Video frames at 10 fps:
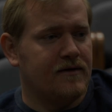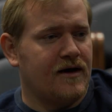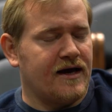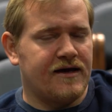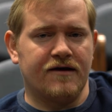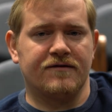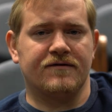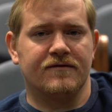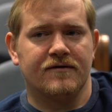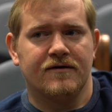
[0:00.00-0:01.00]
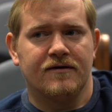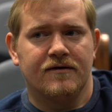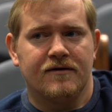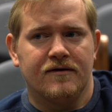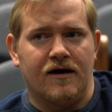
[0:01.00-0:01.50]
I guess
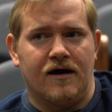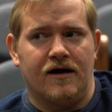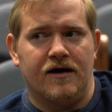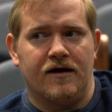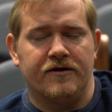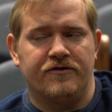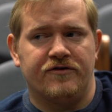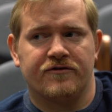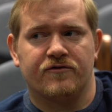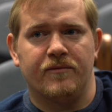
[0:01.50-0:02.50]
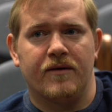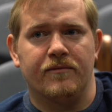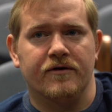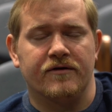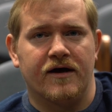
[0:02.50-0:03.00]
just
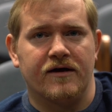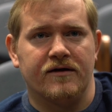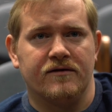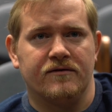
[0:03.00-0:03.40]
remember that